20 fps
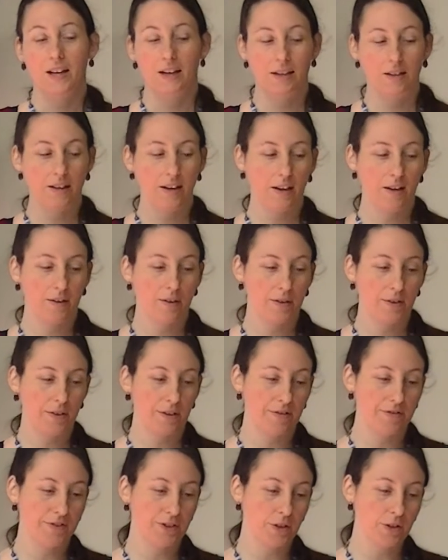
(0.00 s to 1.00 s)
Now, the
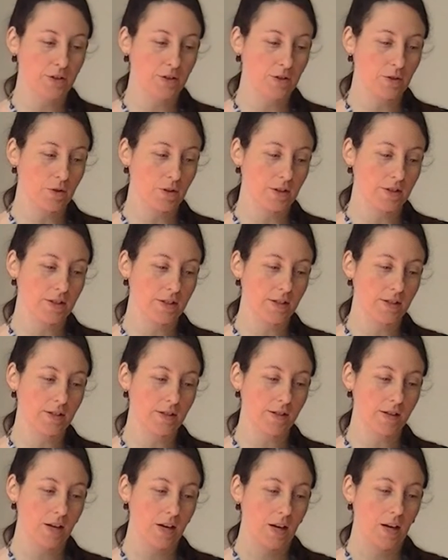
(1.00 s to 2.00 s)
food
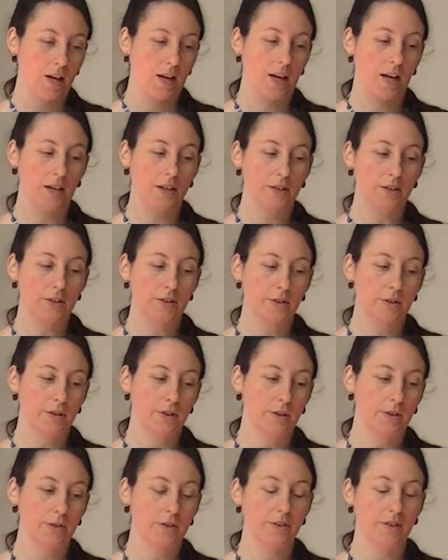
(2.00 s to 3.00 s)
sources
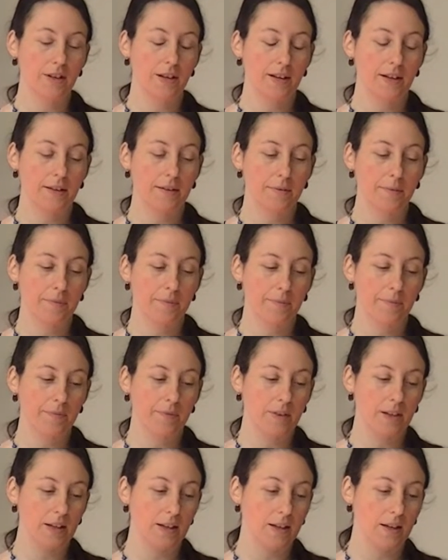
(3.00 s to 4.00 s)
include
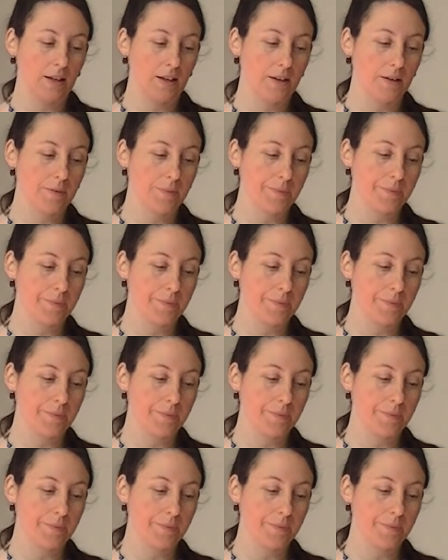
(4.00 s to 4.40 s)
the